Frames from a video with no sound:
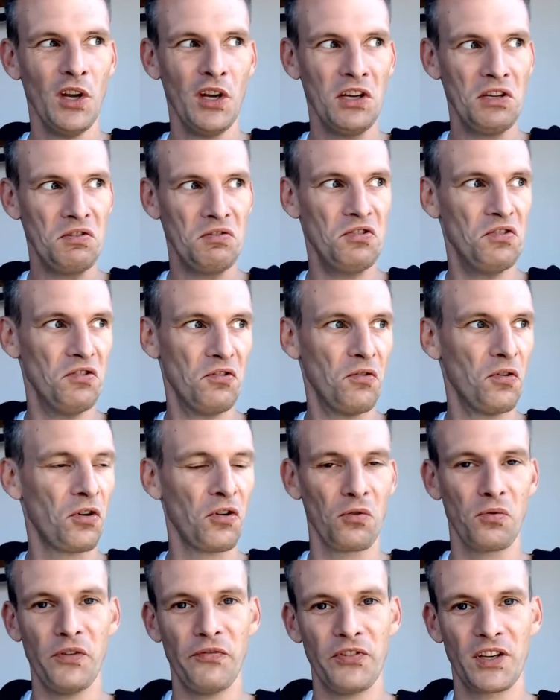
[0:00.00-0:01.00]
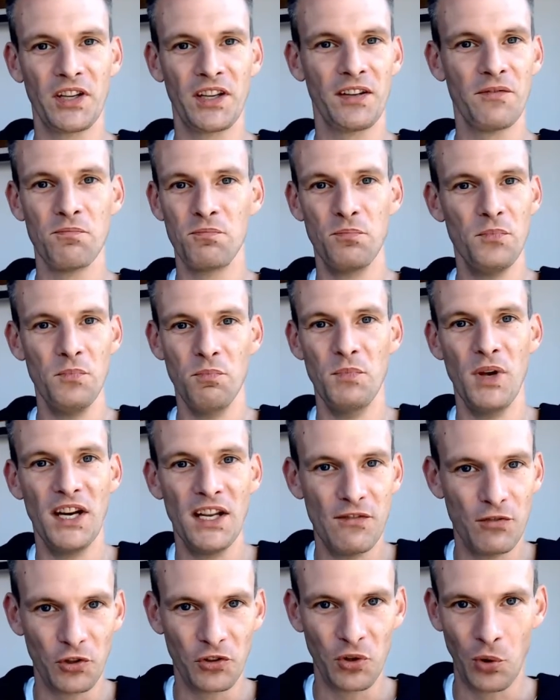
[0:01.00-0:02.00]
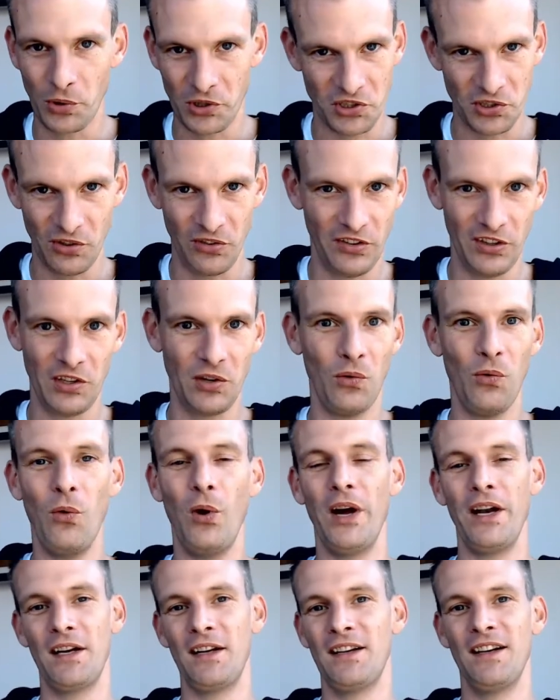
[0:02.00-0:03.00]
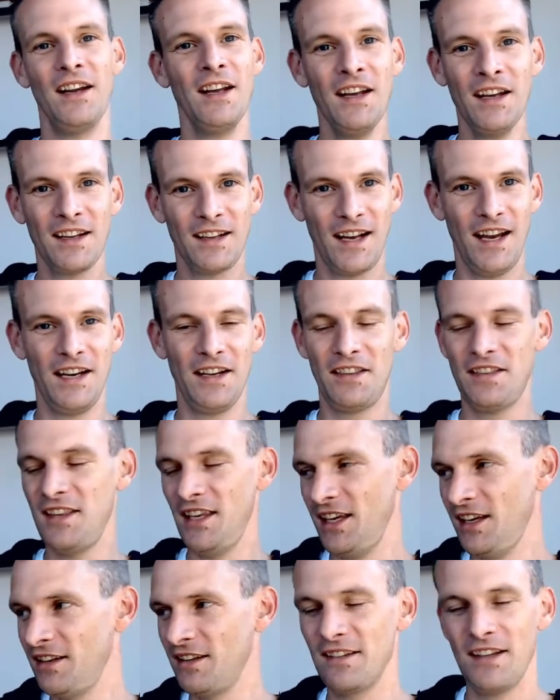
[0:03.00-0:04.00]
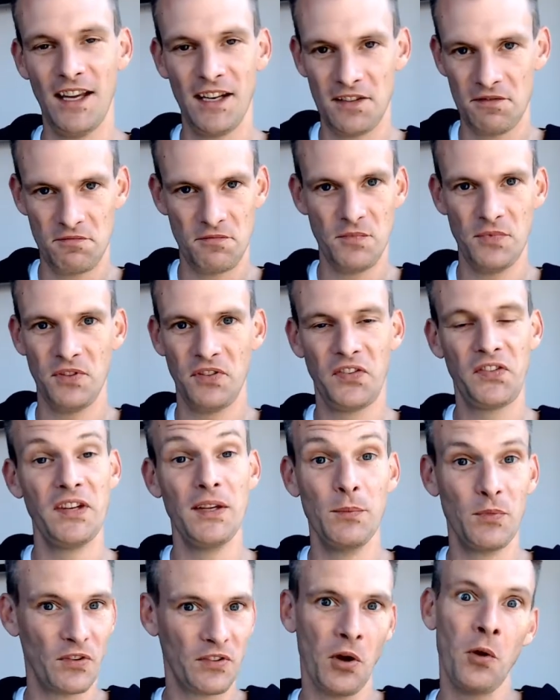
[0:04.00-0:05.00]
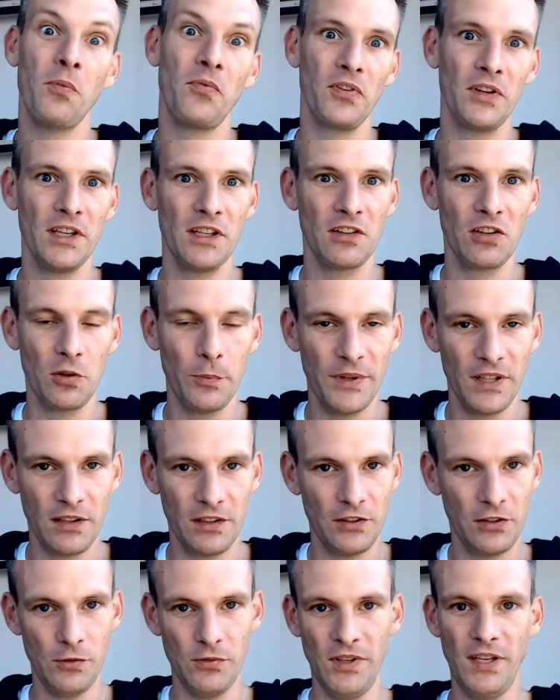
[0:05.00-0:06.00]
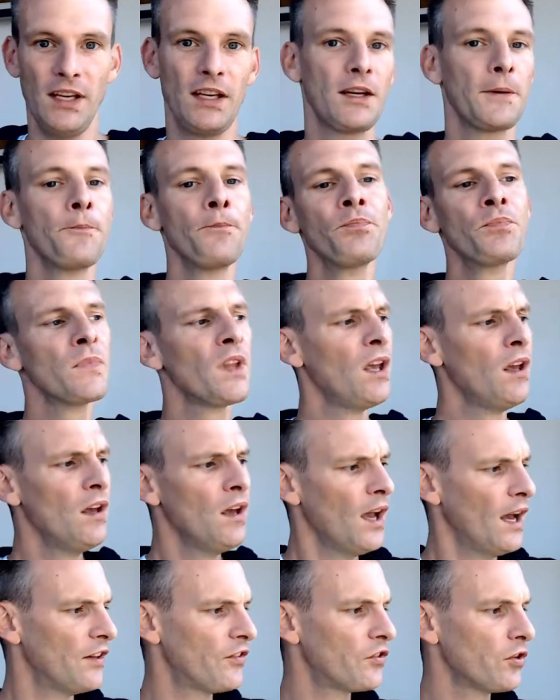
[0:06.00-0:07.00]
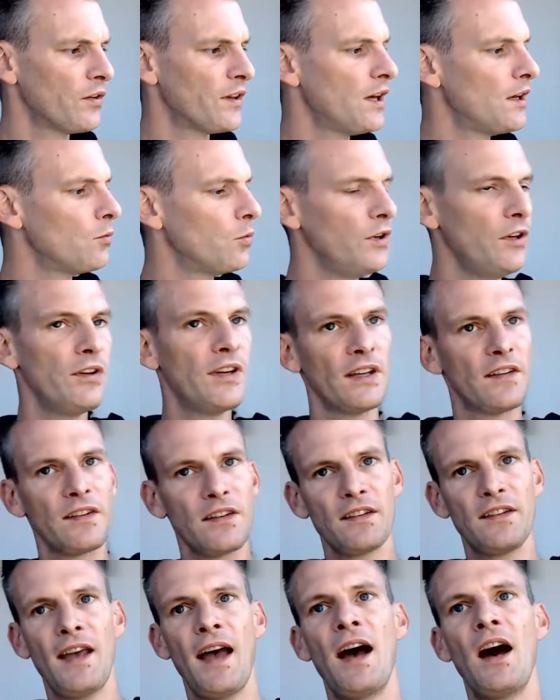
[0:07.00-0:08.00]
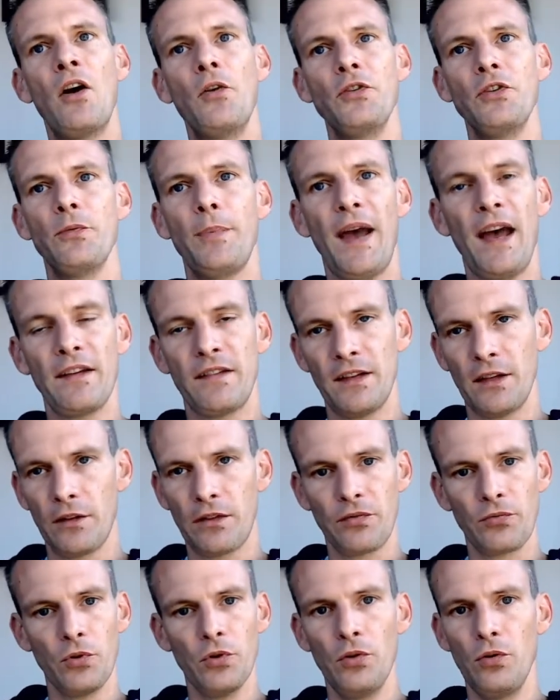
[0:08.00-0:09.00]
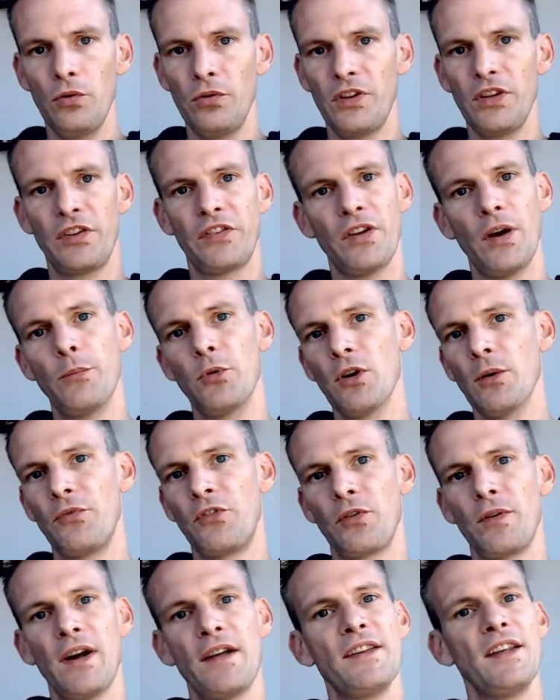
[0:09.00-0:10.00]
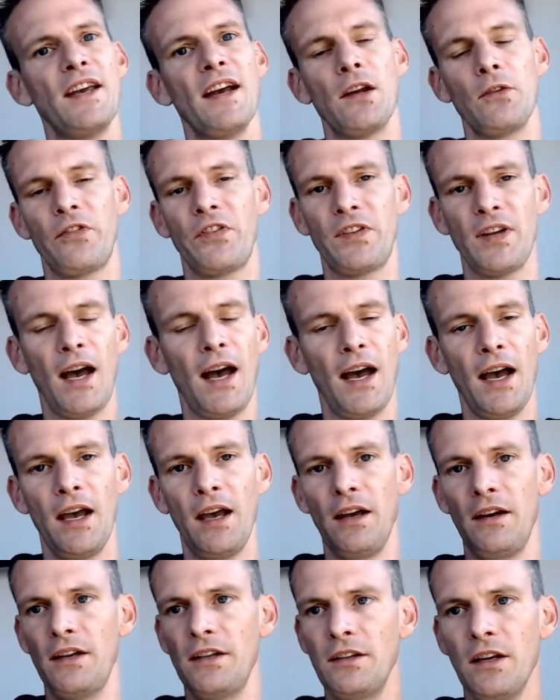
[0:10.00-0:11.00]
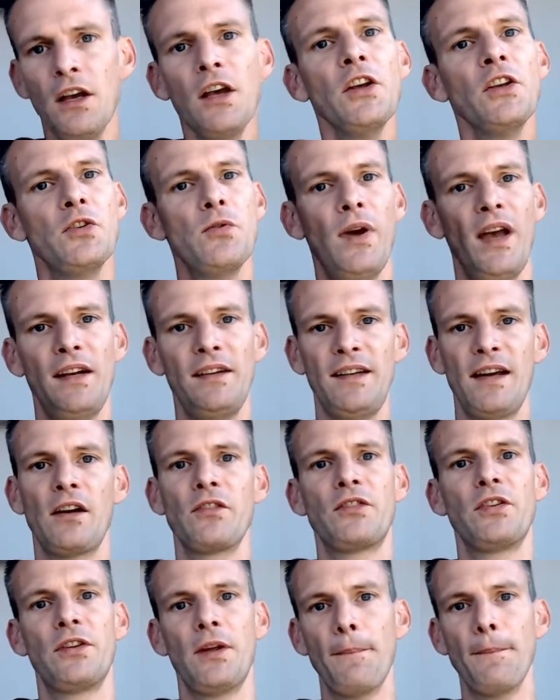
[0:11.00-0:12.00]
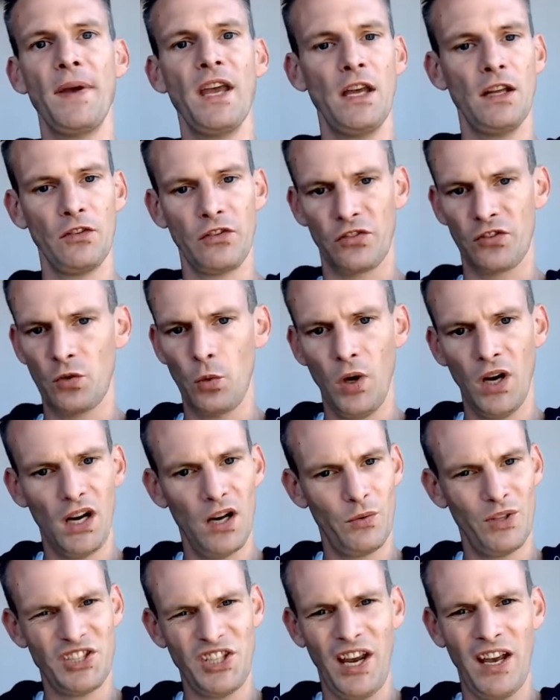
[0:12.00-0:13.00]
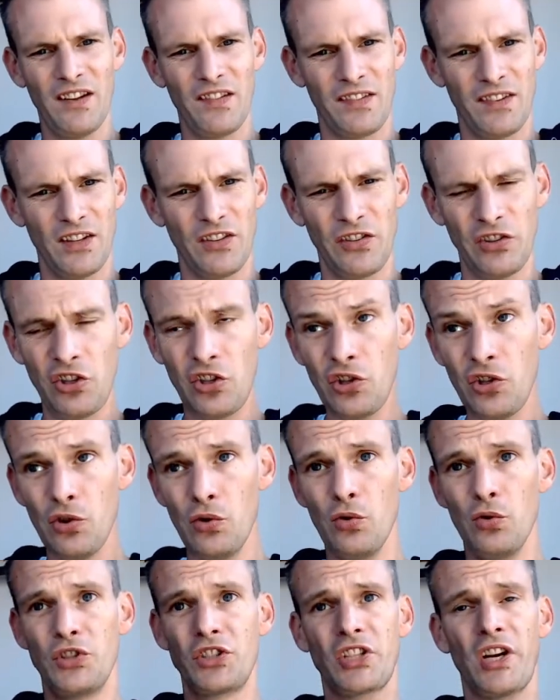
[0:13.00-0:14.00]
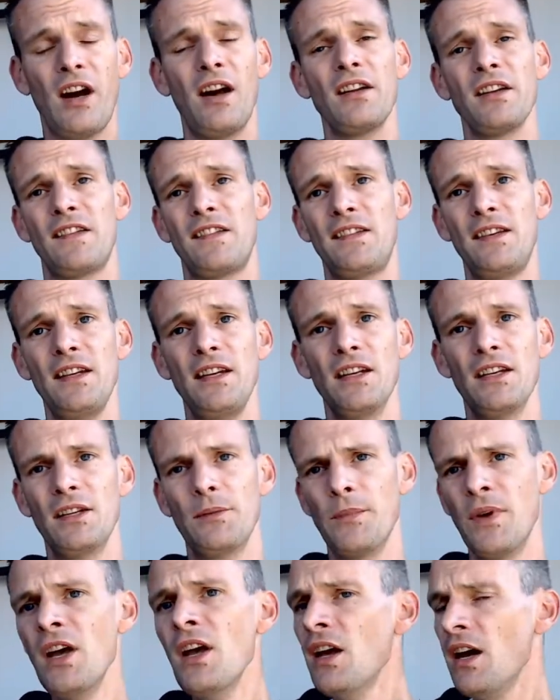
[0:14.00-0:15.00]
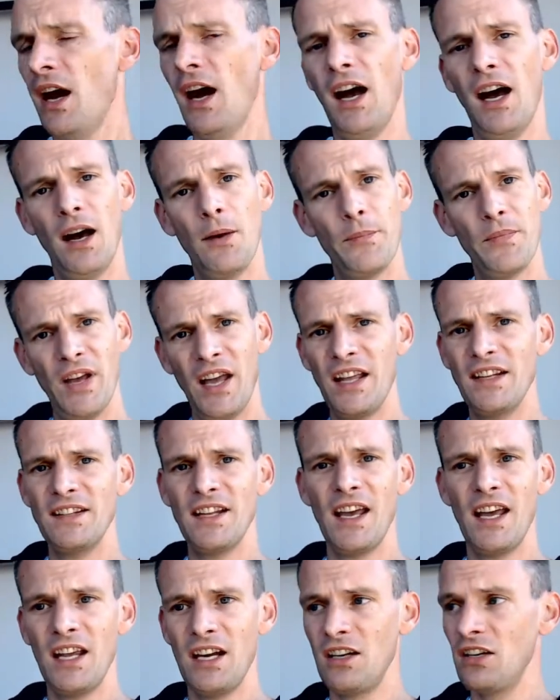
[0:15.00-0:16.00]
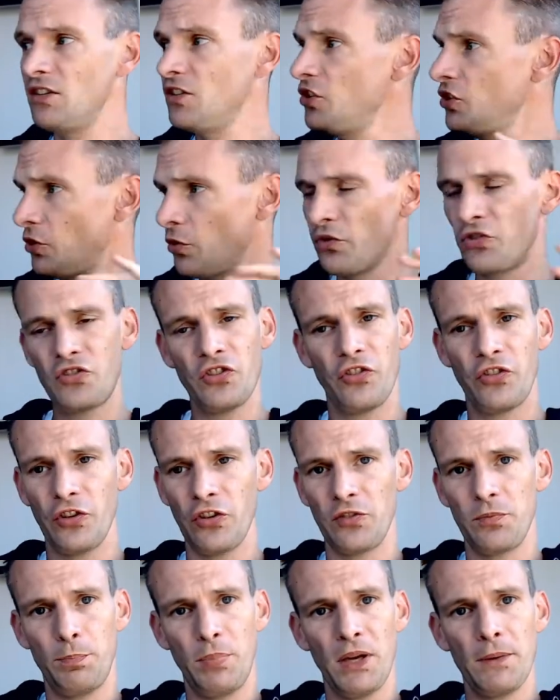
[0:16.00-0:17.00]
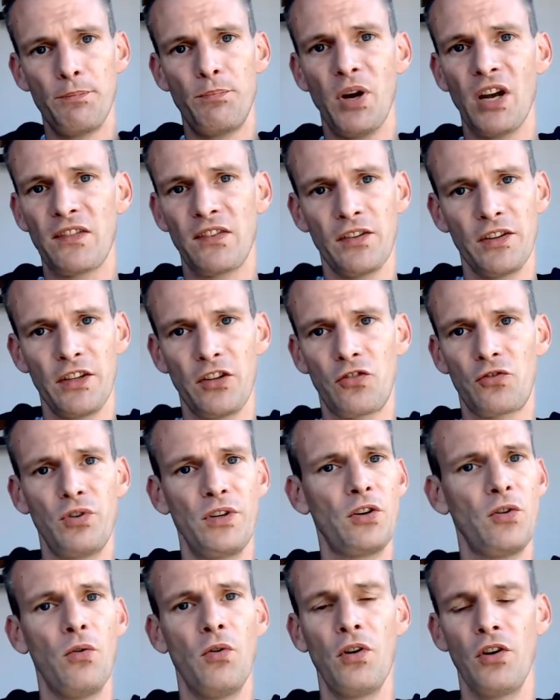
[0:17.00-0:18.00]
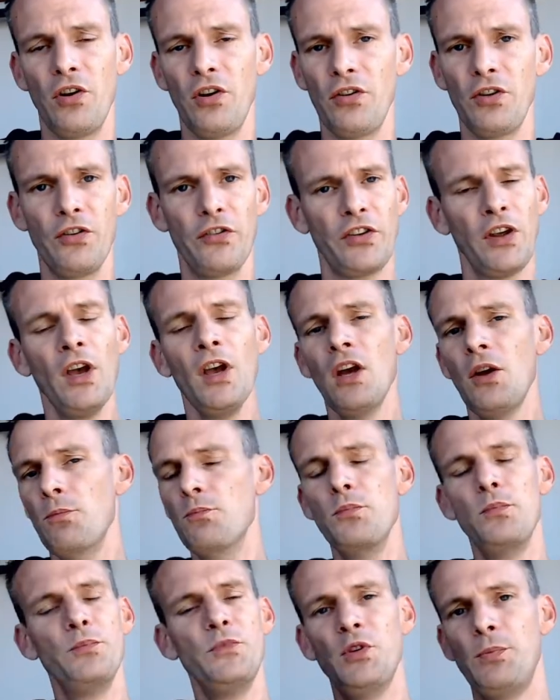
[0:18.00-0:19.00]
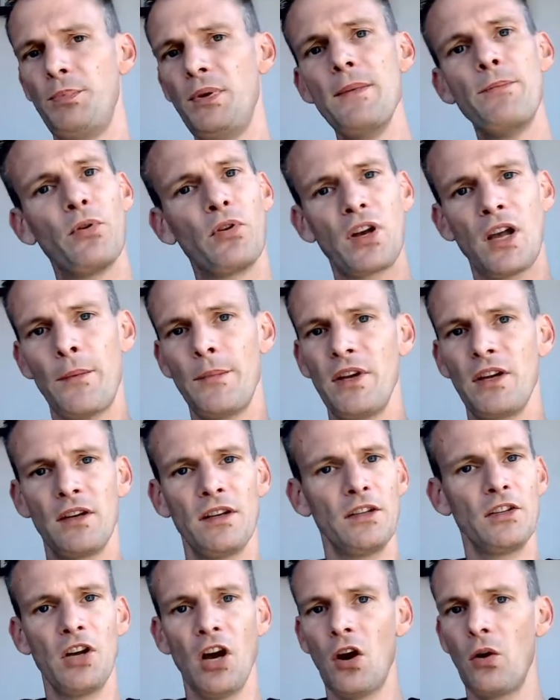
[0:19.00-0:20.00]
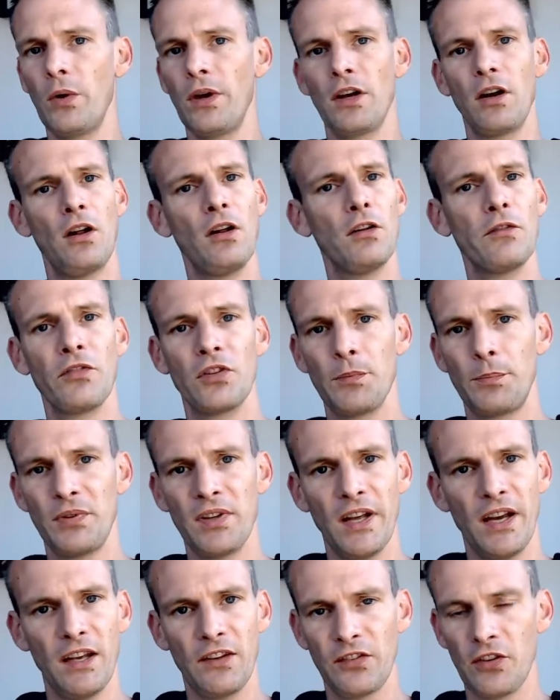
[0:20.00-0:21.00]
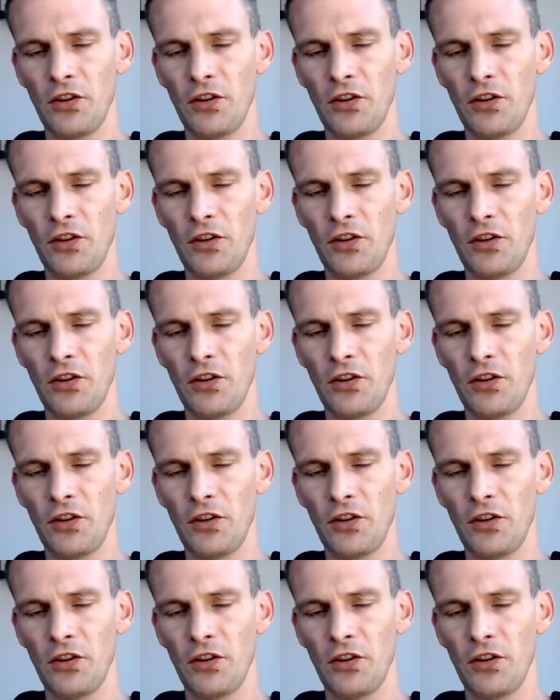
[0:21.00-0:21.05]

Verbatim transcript: you know, horrific medieval tortures into one kind of thing that seems hopefully a little bit unique. And so then when you get to the town, you're passing through the suburbs around the outside and you head down to the main square, which has this huge coliseum. Um, and then, you know, it's just this big bustling street corner. There's people coming and going all over the place, all